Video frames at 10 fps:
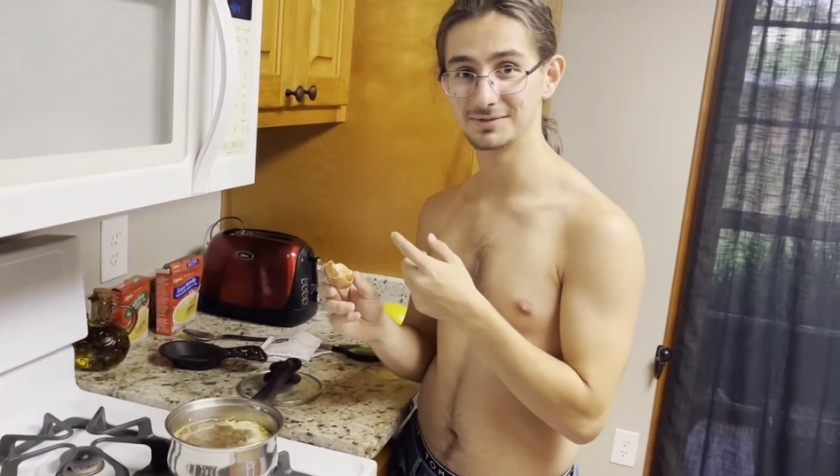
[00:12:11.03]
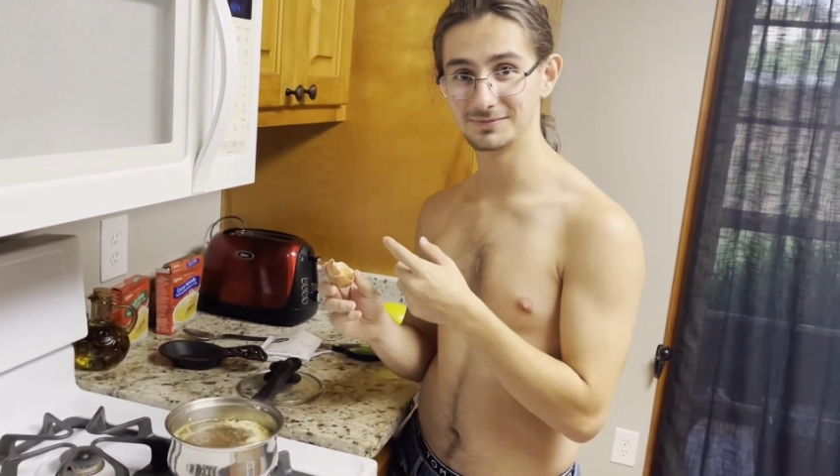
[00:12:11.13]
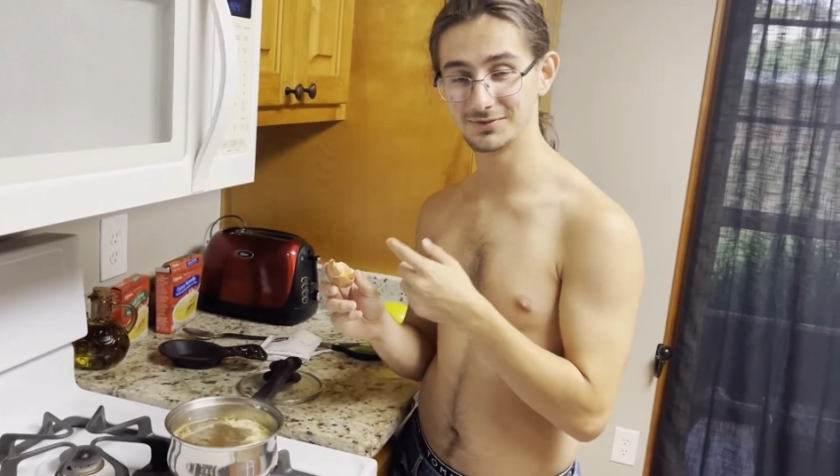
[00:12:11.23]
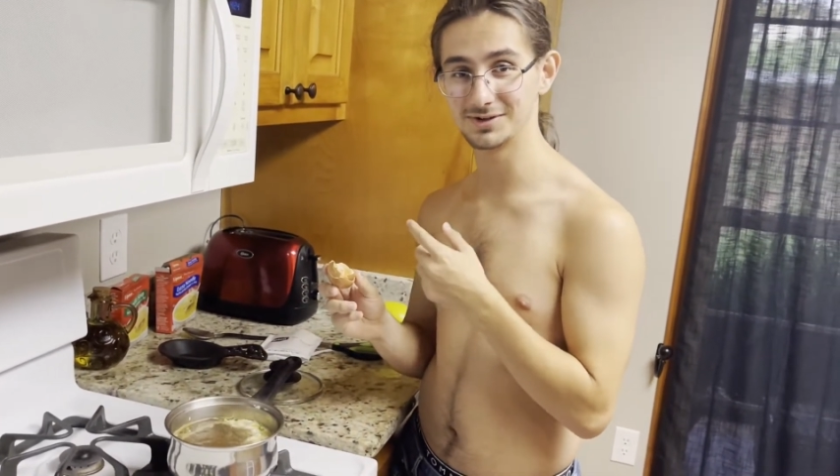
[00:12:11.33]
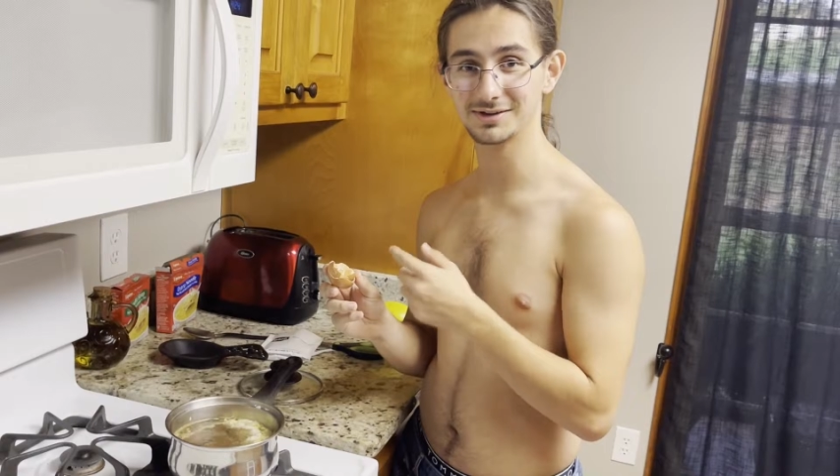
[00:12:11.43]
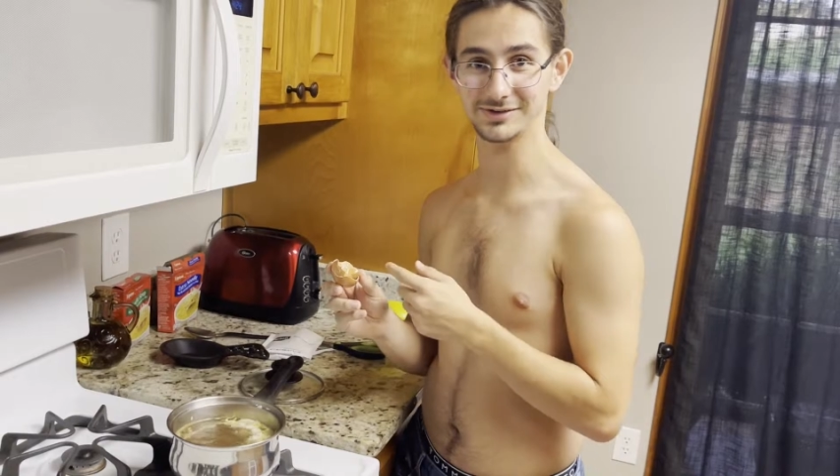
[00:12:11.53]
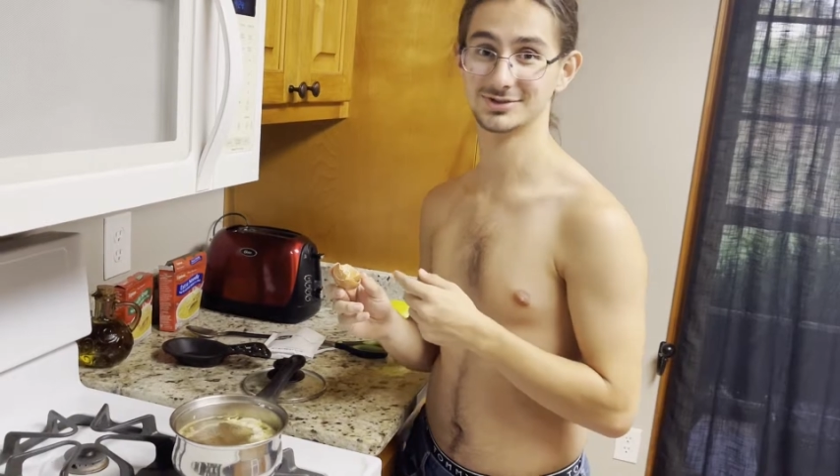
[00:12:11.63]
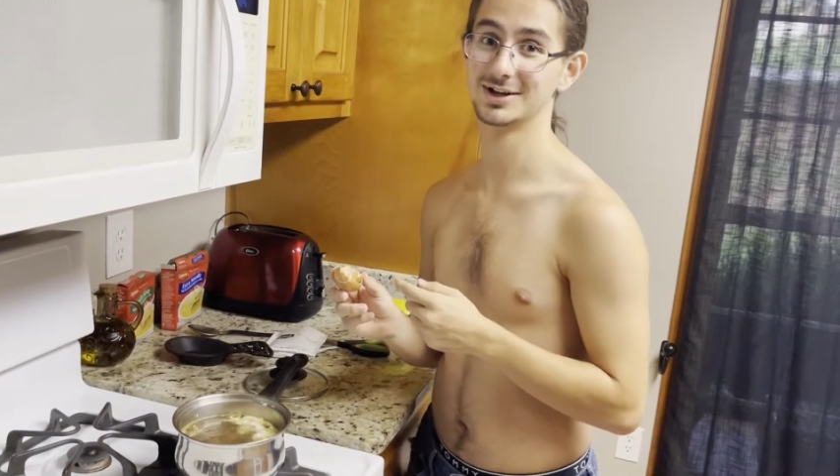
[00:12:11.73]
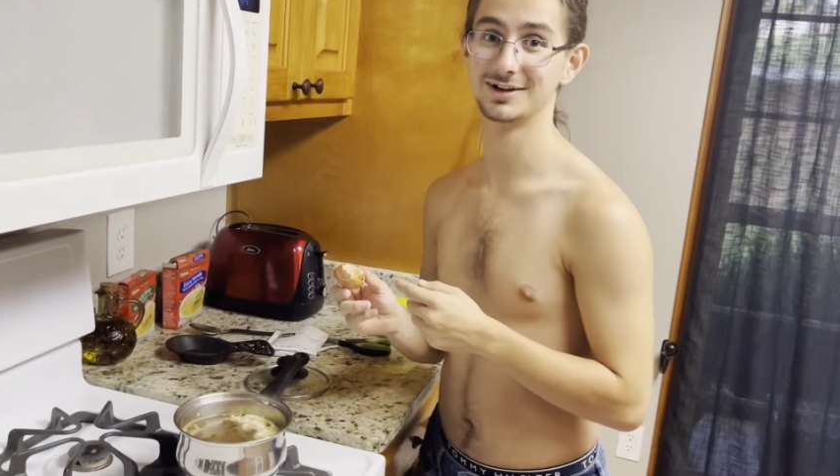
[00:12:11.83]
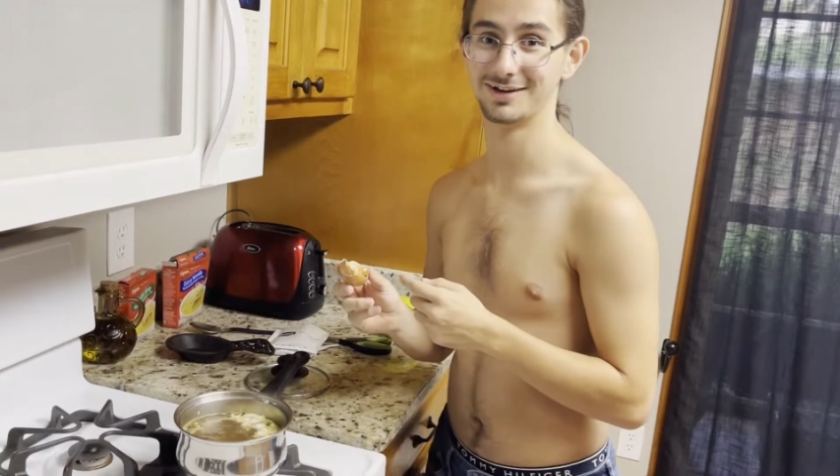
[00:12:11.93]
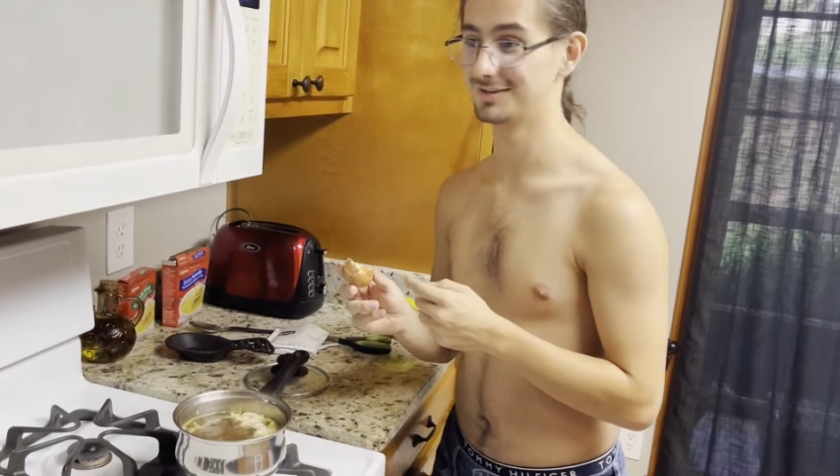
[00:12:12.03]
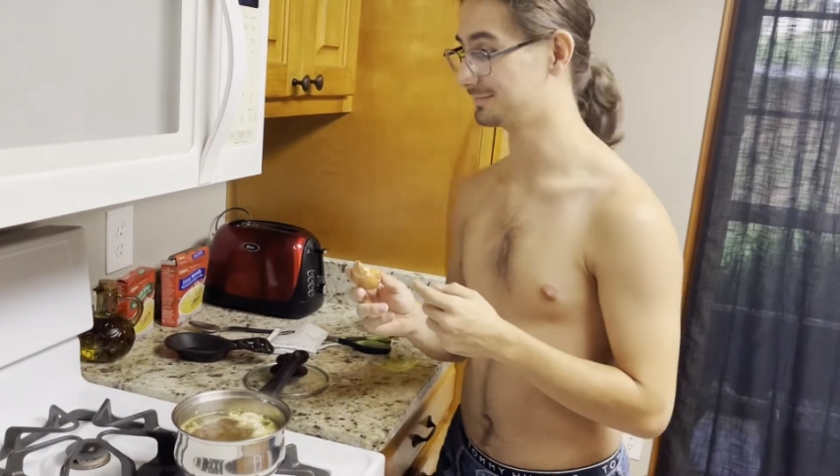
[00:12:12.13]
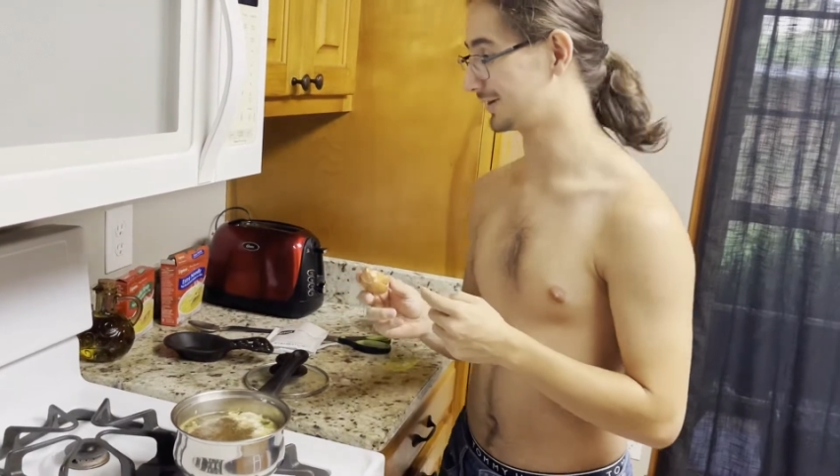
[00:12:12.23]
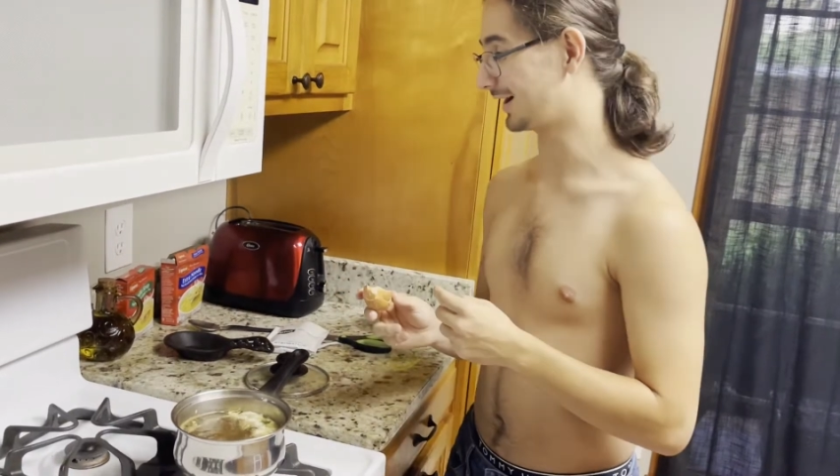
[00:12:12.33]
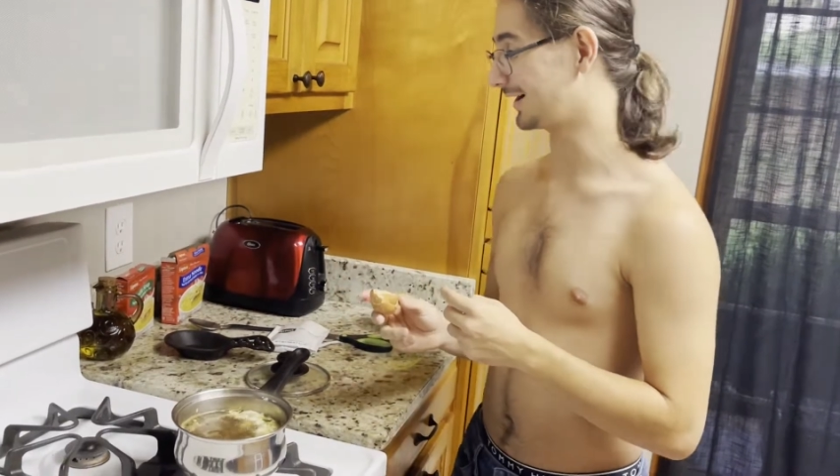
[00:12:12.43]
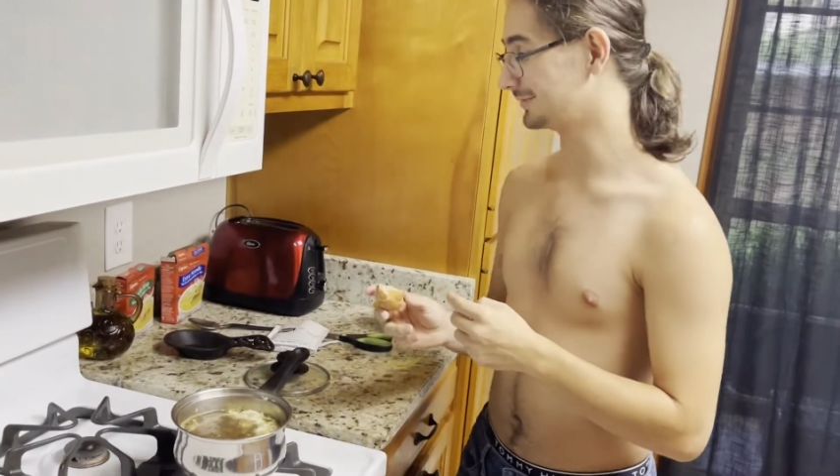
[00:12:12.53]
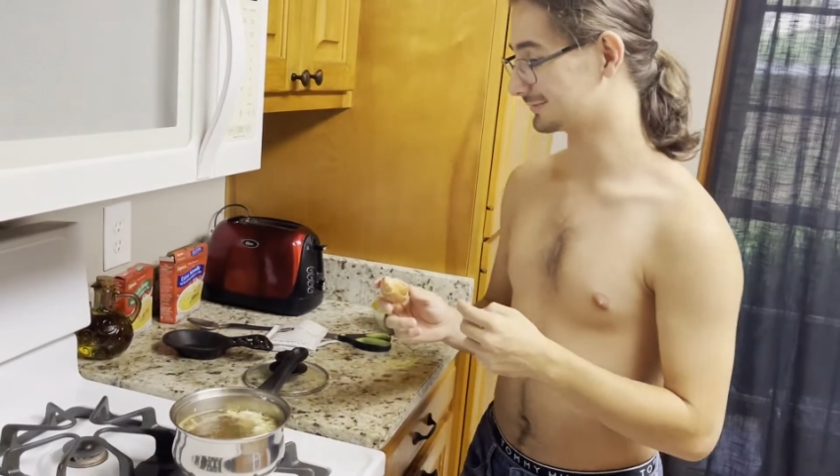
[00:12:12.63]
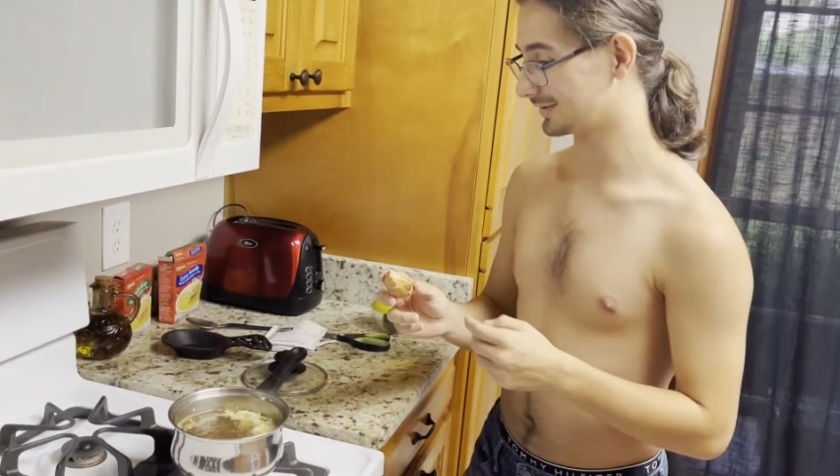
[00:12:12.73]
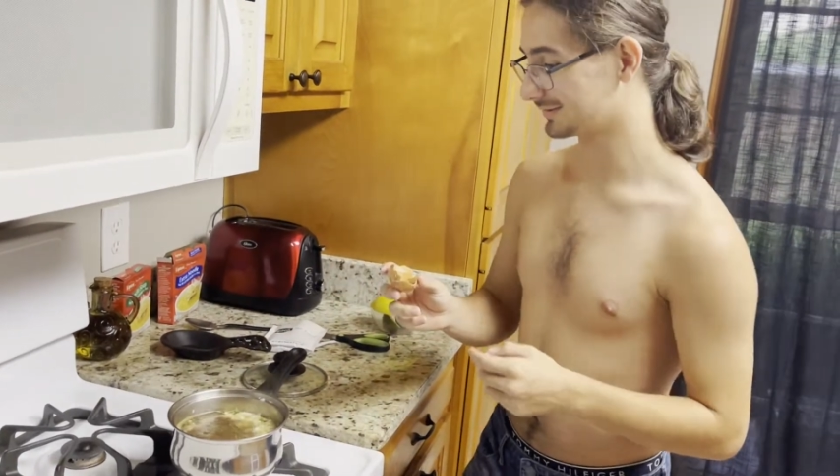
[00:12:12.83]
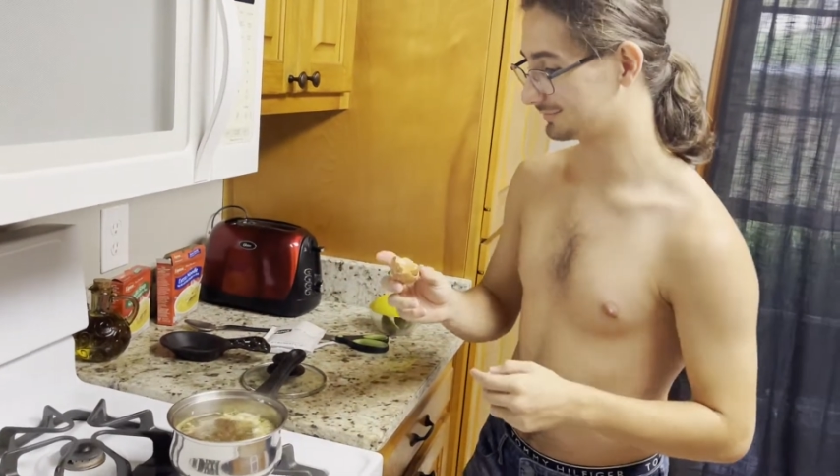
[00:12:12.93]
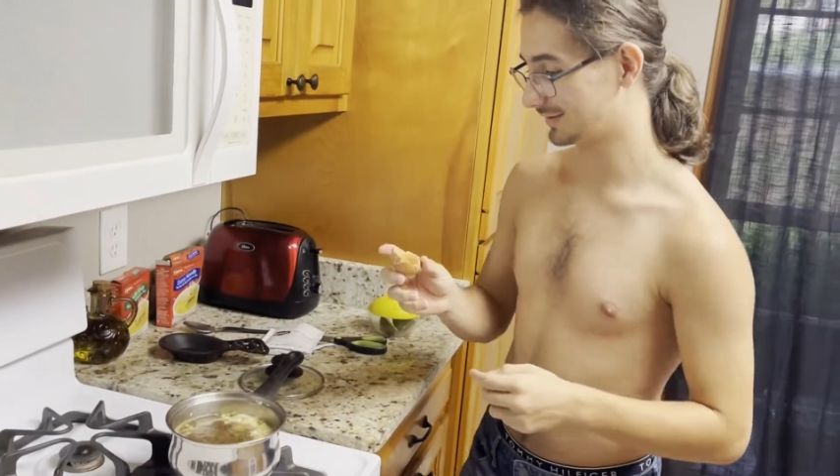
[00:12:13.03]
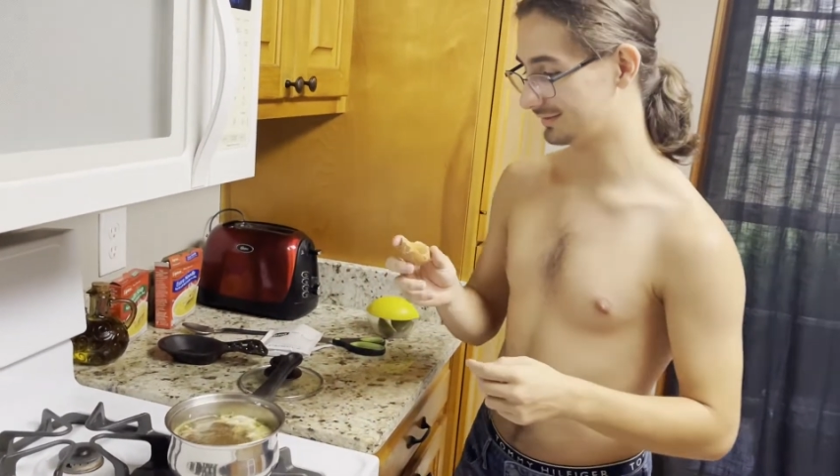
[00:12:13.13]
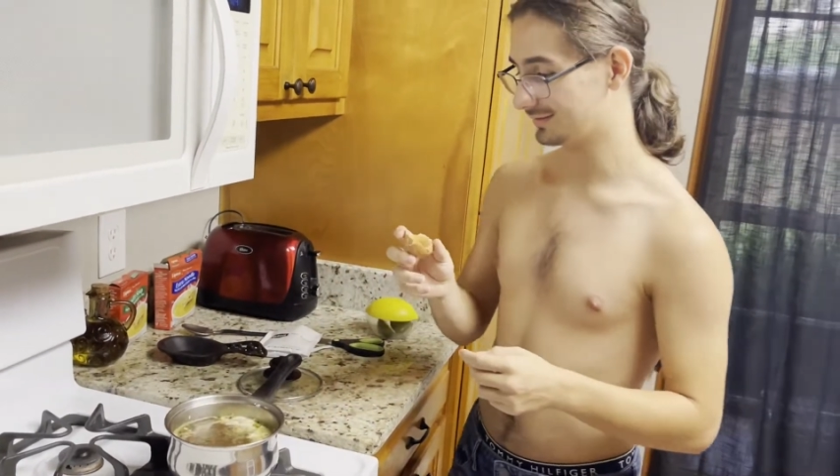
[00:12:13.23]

vanilla chai, but I don't recommend.